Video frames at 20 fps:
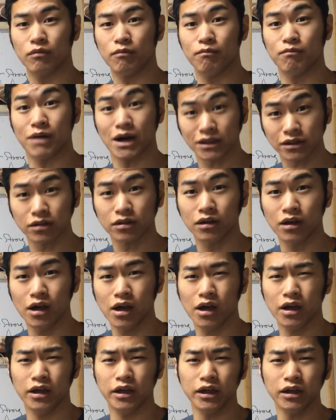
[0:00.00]
But
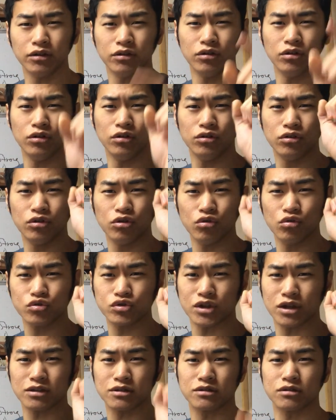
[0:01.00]
if you use
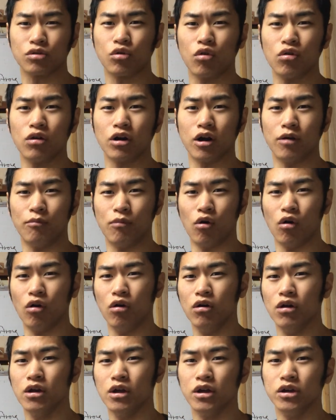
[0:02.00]
a stronger
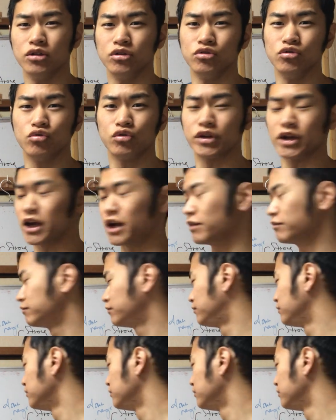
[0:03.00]
ball, you can